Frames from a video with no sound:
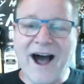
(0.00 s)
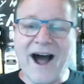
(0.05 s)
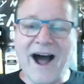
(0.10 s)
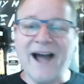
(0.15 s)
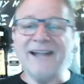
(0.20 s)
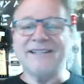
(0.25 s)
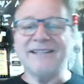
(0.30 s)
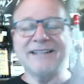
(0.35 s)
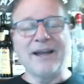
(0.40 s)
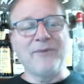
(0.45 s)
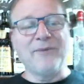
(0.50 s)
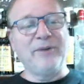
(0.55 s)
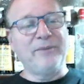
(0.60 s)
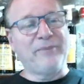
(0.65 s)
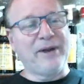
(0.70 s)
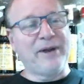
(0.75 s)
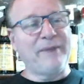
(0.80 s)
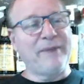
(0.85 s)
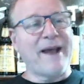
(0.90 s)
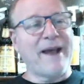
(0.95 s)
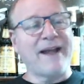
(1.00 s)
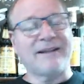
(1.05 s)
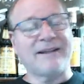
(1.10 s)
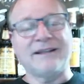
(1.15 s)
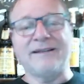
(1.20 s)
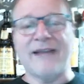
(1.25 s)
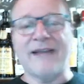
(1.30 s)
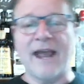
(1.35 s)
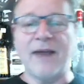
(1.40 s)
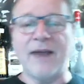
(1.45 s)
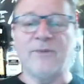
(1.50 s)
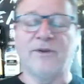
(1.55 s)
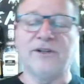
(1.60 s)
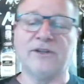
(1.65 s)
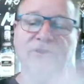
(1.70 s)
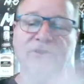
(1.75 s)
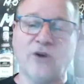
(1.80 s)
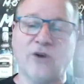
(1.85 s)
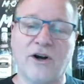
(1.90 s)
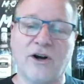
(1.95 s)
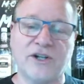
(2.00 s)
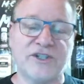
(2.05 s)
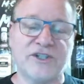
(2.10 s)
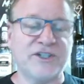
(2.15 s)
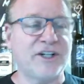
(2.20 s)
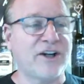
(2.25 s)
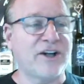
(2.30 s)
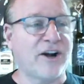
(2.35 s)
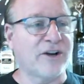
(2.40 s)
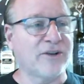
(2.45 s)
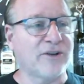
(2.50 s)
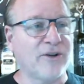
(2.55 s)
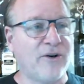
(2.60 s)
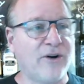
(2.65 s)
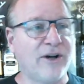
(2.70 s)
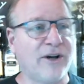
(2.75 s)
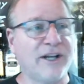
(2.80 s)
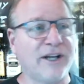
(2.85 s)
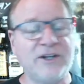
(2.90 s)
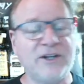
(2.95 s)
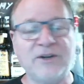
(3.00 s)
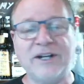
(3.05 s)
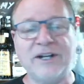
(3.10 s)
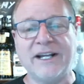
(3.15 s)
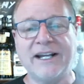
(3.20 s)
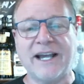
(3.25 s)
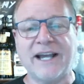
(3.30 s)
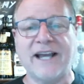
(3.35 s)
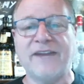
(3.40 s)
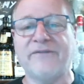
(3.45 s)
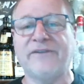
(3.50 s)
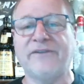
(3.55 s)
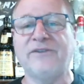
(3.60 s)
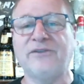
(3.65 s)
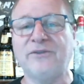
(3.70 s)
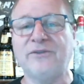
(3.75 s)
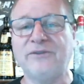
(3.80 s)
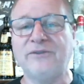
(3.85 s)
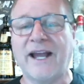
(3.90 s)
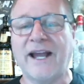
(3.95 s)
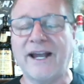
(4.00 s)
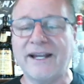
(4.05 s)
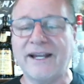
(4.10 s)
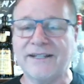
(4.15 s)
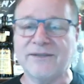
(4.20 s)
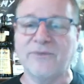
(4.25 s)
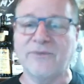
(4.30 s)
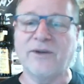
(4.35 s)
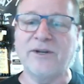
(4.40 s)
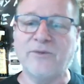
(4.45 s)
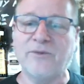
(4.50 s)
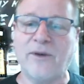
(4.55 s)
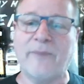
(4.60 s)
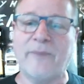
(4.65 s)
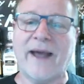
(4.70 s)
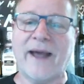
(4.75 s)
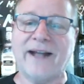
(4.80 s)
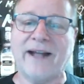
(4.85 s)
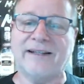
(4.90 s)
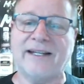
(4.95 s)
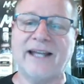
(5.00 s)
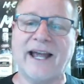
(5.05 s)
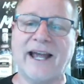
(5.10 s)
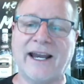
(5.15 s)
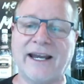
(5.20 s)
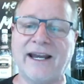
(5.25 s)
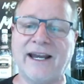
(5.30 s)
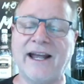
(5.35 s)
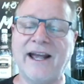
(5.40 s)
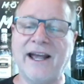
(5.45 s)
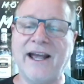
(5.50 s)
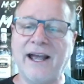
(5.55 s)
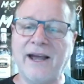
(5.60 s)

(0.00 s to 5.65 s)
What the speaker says: I say we bring back the day when the dog shit on the lawn and you didn't get it for 2 days, and when you went back to get it,